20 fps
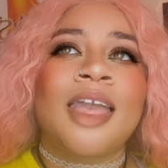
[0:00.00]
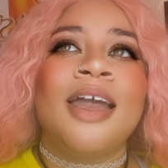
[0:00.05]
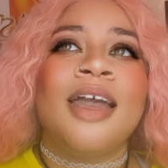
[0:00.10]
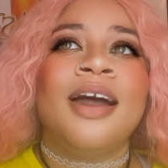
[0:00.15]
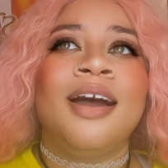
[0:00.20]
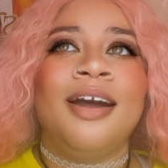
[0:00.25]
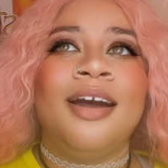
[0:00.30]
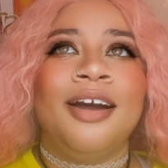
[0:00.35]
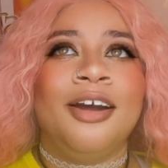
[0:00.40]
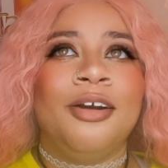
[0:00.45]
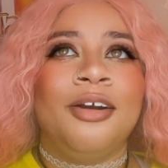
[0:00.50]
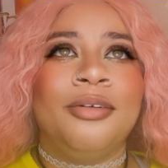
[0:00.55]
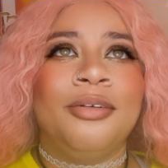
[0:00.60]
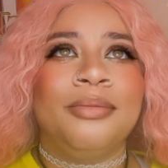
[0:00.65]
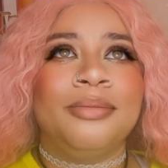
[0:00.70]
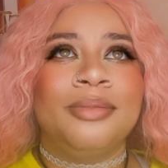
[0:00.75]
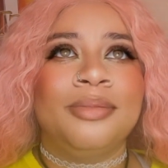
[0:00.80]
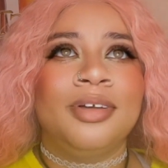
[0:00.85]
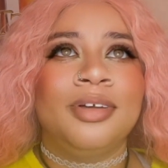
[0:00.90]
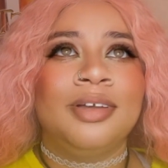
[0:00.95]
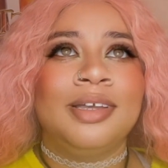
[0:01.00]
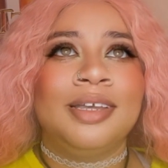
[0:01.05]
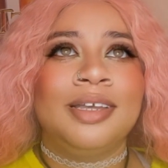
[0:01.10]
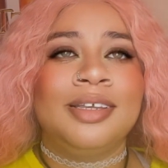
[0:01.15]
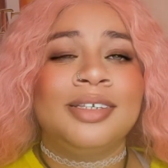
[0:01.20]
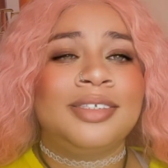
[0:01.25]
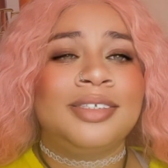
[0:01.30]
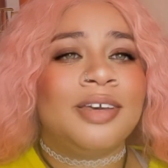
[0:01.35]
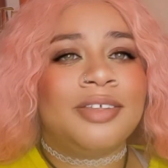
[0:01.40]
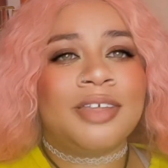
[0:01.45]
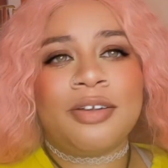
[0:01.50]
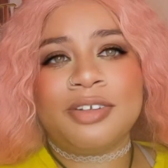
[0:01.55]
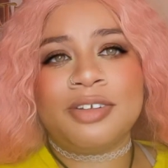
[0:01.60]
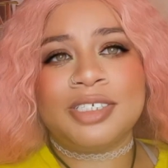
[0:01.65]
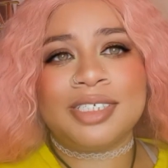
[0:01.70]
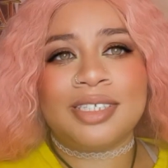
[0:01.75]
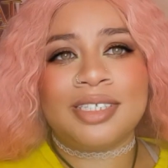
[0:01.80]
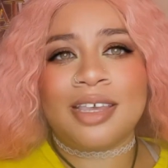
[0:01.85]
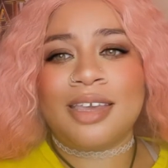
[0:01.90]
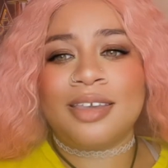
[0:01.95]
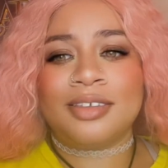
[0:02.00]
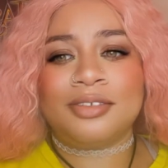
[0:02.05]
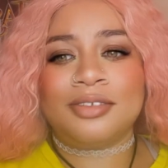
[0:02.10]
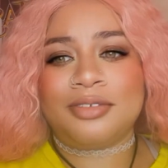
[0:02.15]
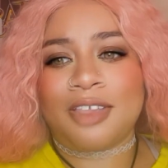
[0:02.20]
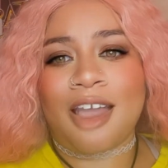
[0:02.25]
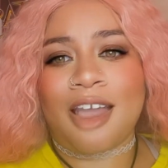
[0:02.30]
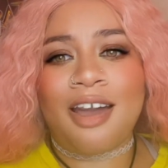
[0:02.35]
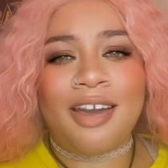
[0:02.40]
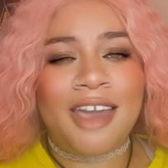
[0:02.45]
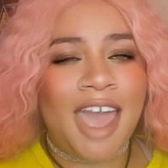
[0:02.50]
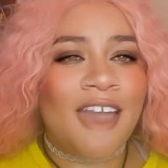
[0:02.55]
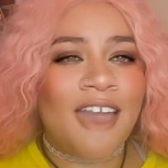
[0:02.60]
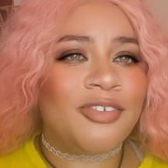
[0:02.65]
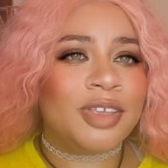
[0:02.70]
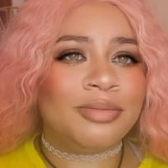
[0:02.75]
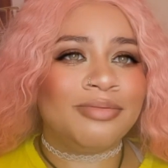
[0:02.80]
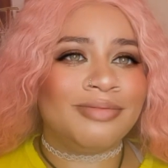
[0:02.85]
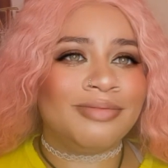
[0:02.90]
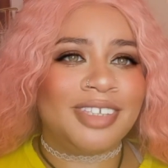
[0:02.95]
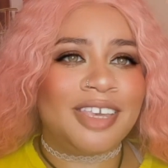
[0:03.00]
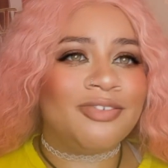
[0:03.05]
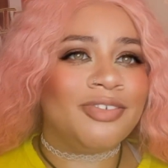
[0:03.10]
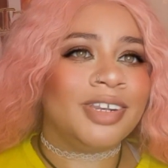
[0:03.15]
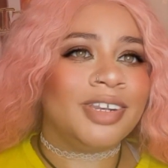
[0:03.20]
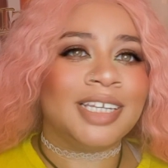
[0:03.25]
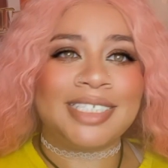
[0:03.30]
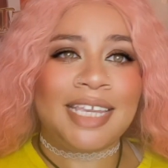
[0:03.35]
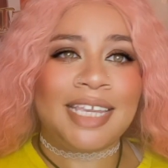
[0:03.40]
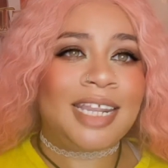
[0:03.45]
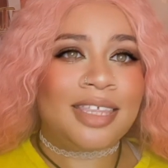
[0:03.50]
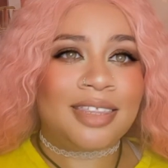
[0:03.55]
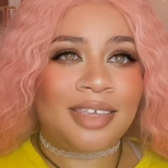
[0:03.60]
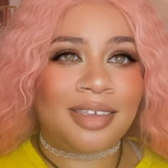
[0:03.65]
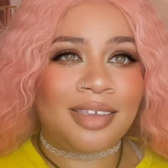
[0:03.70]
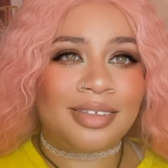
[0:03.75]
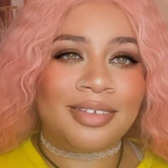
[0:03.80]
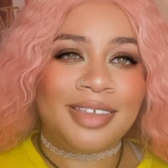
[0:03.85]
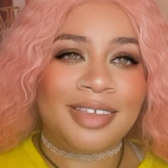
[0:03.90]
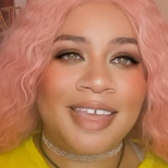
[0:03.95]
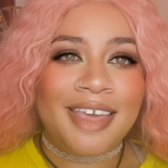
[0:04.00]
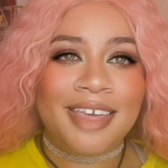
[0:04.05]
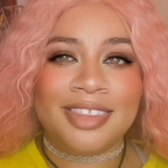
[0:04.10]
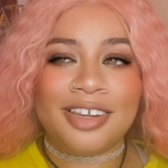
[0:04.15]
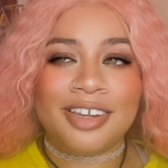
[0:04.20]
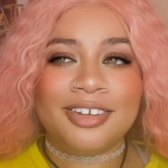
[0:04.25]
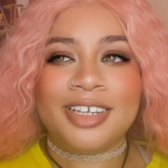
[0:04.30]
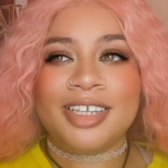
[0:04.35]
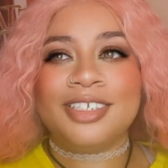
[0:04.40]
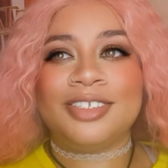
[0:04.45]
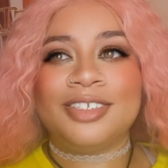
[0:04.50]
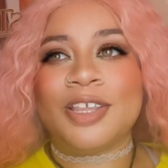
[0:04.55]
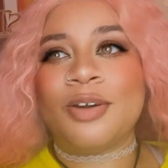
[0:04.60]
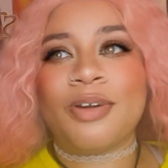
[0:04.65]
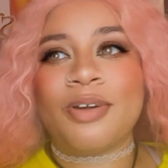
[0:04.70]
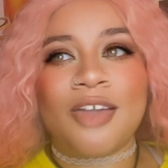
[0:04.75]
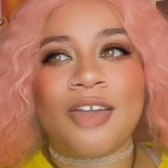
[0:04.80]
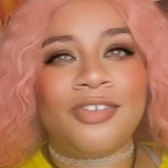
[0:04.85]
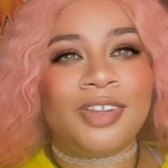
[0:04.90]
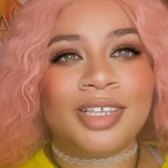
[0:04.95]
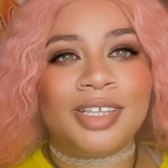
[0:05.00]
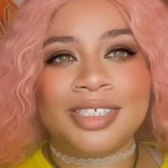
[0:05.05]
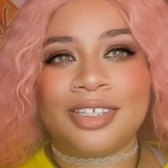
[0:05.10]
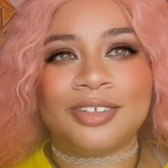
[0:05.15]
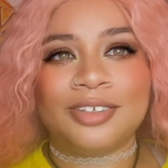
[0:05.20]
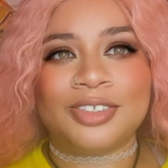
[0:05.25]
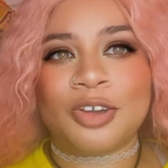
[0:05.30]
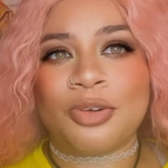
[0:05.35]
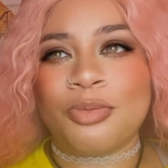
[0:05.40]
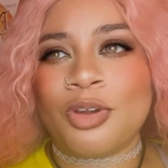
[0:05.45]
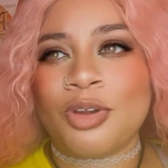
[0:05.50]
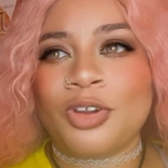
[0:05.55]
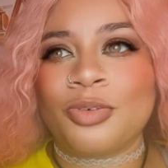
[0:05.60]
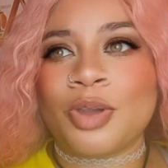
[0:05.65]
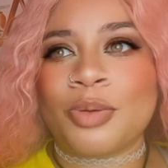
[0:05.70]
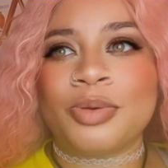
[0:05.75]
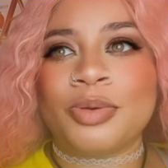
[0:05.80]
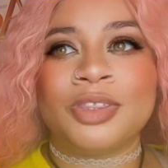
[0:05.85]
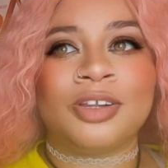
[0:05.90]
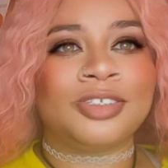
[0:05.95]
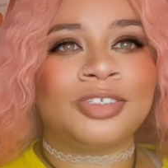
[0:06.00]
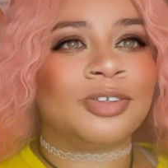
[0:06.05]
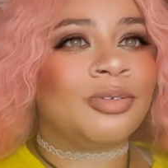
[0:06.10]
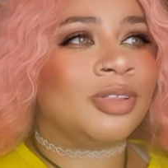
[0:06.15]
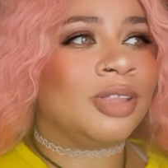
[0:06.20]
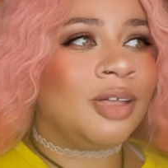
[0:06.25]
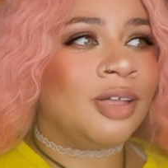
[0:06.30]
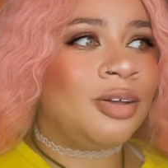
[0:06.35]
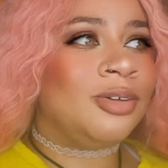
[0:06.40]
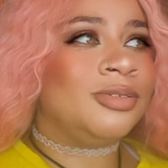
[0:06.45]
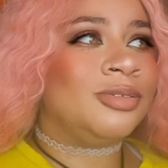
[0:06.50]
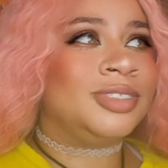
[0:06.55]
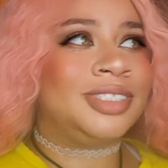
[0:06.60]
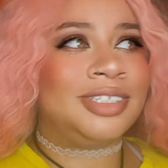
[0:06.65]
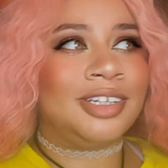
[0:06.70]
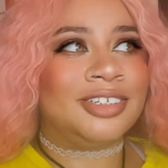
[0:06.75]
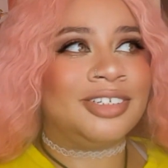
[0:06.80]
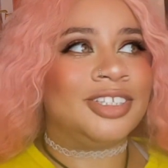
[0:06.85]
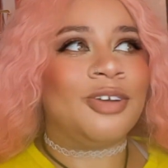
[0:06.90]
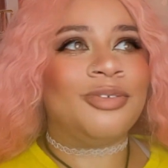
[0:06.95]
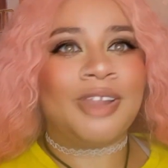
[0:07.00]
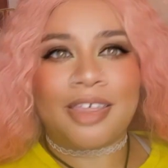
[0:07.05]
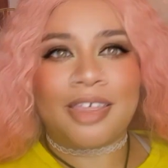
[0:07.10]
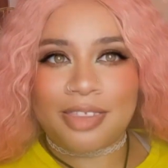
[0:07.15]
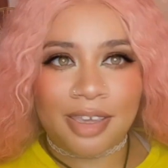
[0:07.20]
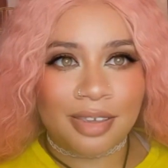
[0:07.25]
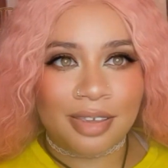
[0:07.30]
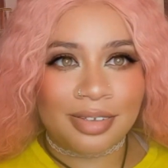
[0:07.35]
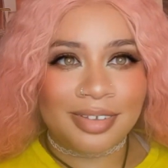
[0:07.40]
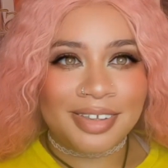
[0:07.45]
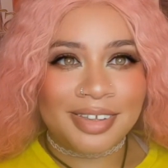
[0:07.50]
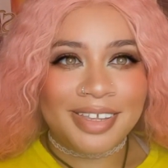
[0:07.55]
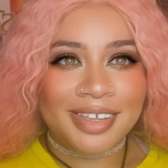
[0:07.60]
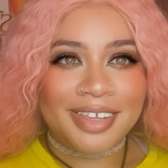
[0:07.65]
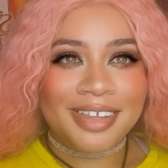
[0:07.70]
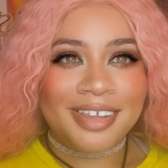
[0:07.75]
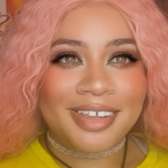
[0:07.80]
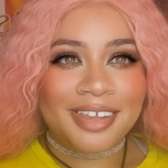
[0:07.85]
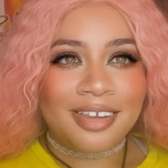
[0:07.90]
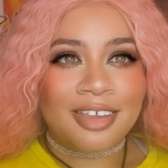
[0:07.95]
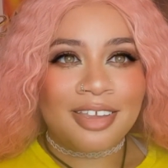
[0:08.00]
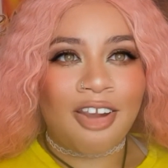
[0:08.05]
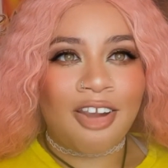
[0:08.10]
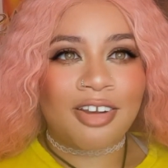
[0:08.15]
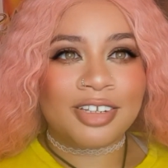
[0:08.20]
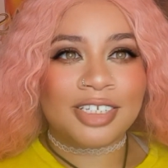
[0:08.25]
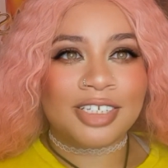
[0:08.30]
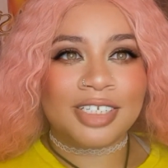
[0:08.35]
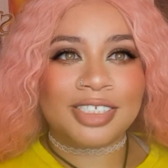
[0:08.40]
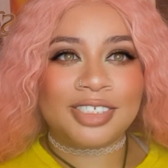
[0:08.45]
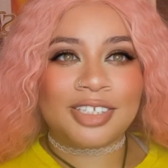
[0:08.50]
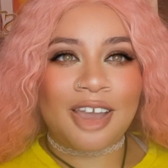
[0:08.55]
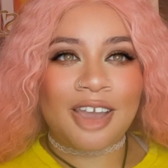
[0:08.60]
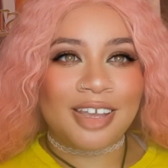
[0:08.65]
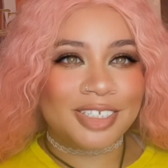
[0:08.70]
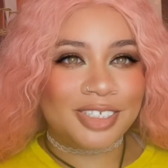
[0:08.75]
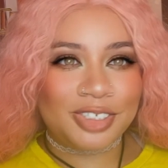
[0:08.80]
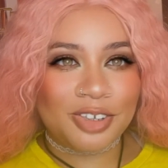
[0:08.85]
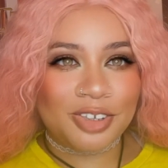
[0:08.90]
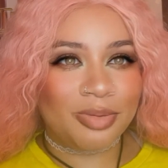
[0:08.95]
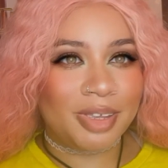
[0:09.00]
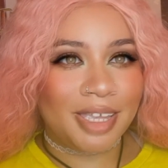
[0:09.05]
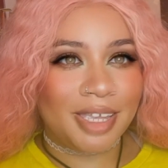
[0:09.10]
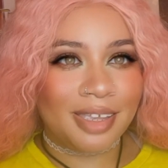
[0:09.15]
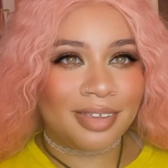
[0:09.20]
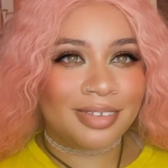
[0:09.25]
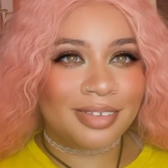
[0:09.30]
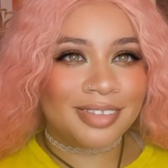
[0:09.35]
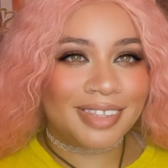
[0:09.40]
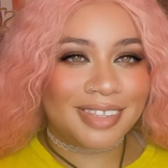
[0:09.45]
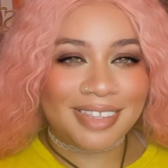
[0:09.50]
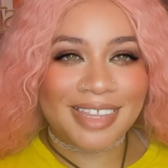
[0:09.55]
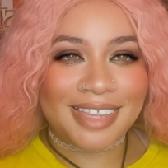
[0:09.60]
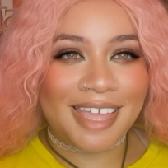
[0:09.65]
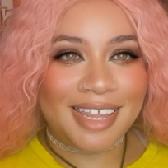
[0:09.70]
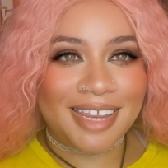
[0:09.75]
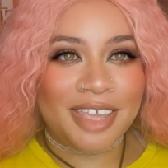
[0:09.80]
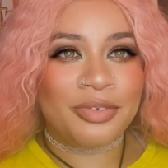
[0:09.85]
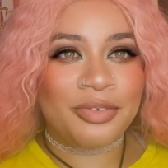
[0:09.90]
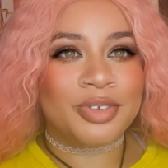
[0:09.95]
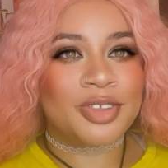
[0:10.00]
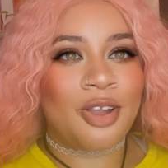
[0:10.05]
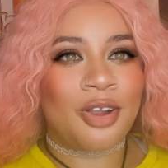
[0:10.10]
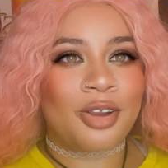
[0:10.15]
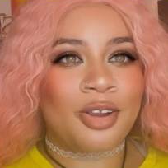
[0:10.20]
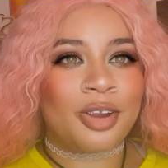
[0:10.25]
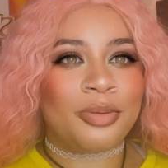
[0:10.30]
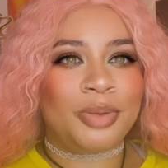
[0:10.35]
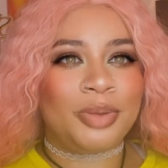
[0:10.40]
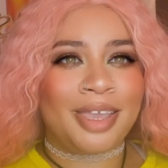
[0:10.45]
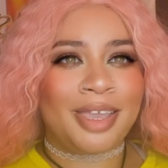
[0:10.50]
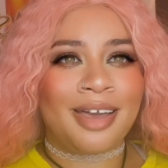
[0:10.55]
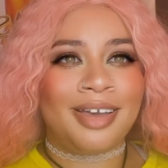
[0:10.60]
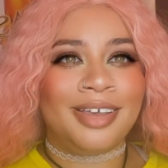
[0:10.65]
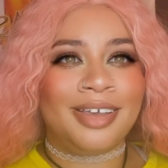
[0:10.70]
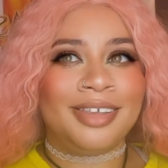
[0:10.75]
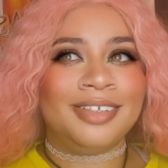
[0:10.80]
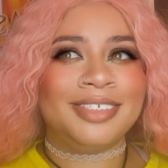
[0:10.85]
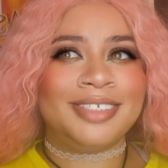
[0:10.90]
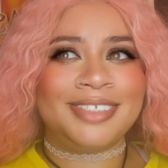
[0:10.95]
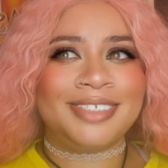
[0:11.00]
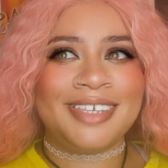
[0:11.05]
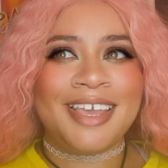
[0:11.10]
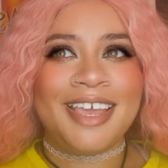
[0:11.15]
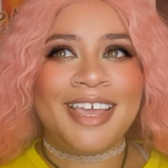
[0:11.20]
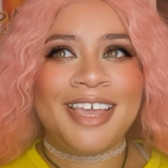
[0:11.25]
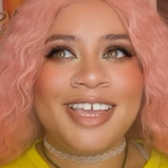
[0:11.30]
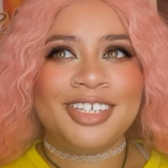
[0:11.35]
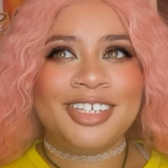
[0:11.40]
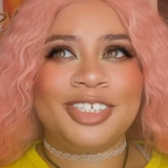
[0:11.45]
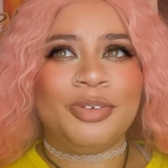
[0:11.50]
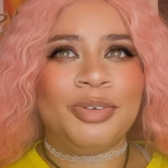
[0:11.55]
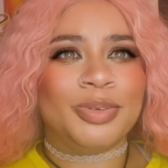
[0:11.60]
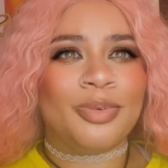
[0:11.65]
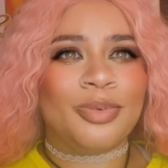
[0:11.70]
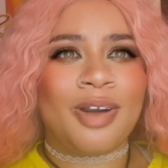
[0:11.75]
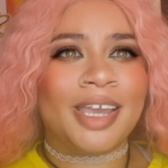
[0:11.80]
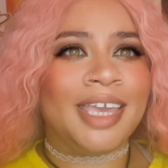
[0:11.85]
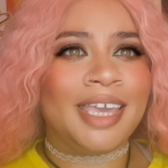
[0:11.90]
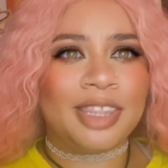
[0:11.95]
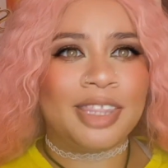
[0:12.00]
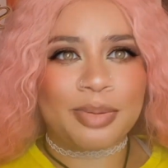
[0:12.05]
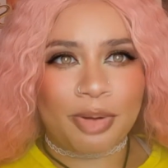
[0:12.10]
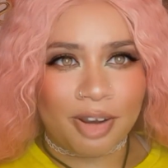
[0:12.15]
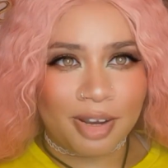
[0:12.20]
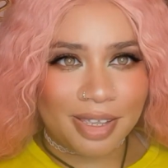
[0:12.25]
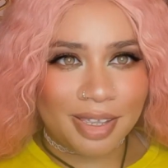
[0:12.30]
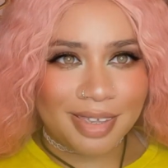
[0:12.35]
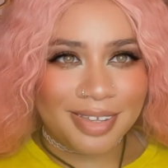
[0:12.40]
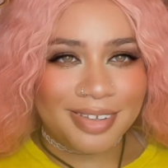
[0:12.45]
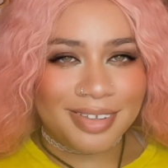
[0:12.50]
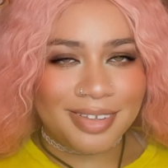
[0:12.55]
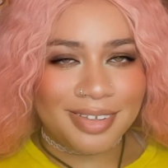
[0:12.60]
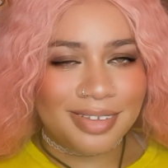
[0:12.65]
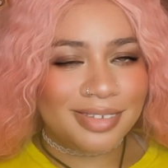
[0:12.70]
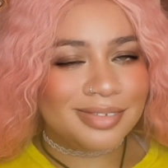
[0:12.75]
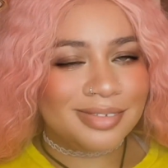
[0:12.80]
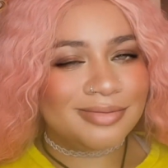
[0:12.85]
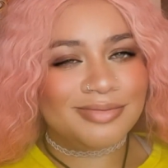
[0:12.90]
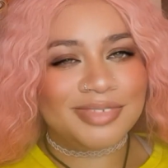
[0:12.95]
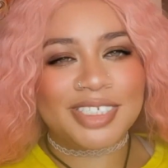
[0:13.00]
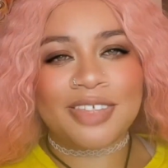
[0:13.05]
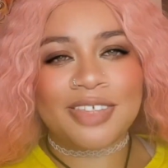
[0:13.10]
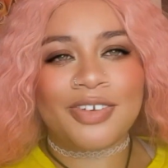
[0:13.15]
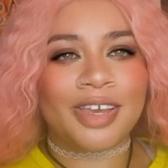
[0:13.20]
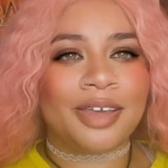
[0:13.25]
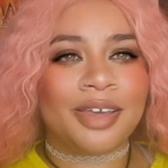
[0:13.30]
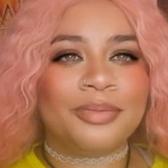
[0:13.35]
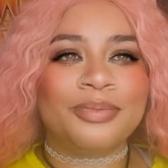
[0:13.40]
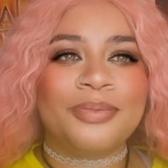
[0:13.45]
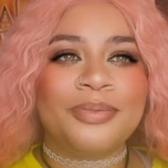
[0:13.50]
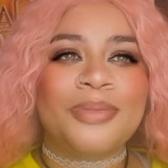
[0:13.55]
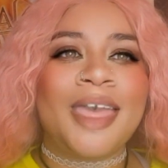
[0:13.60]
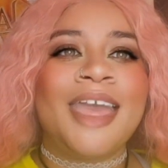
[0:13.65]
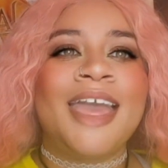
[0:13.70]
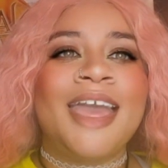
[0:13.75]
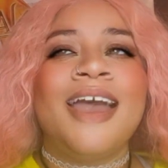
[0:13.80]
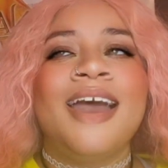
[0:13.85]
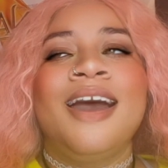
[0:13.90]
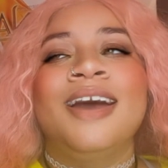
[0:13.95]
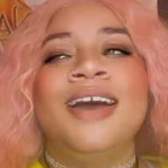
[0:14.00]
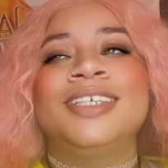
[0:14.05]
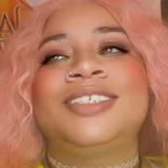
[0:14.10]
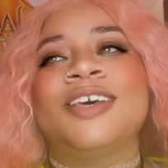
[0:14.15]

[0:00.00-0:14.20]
So they were just like, y'all haven't given us anything. There is no evidence. There's no murder weapon. There's no clothes. There's no nothing. Y'all are just assuming that it was her because she was walking in the park. Shut the fuck up.